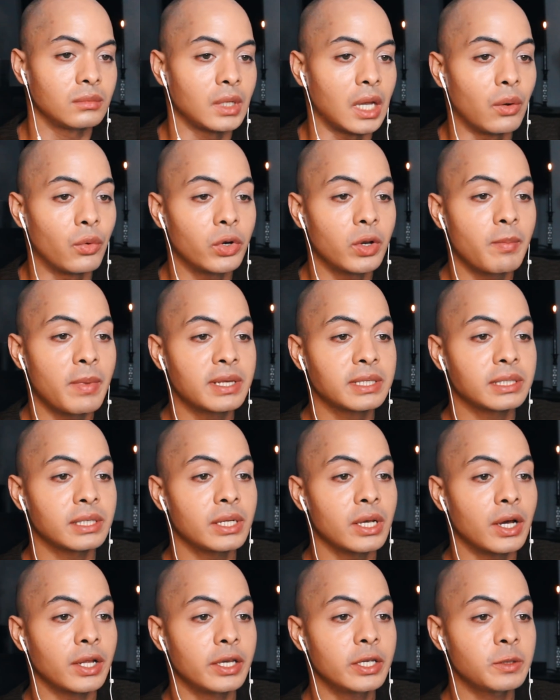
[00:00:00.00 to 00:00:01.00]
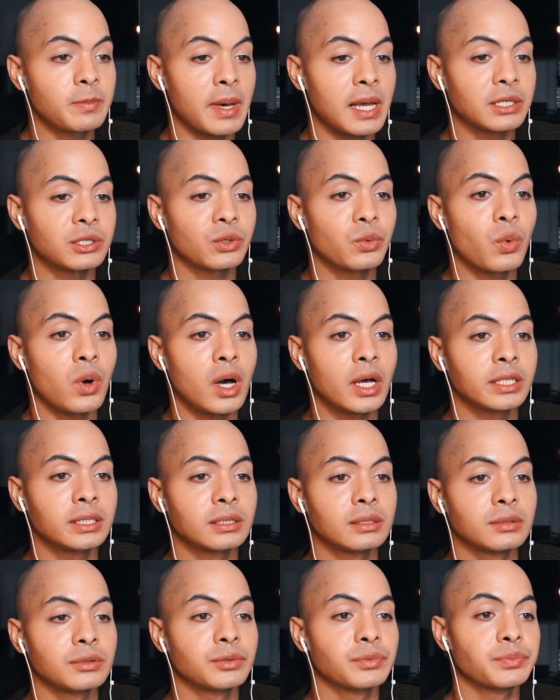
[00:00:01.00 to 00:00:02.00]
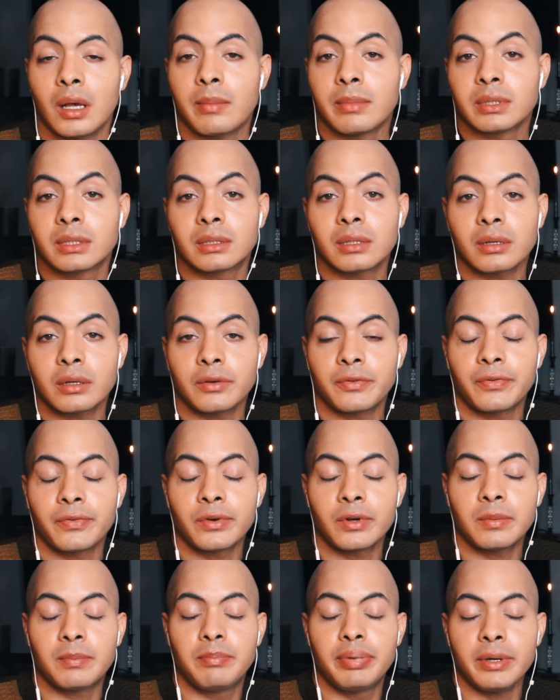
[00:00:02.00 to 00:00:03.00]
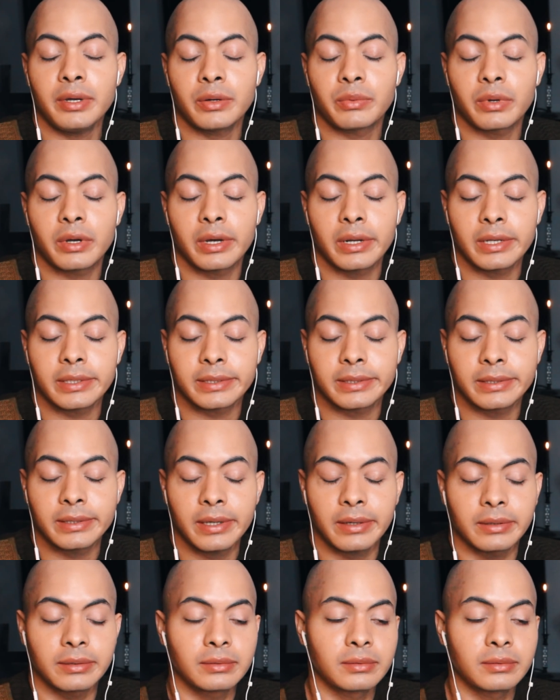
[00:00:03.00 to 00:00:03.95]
I wouldn't mind sitting on his magic wand. I'm a sucker for a beard, what can I say?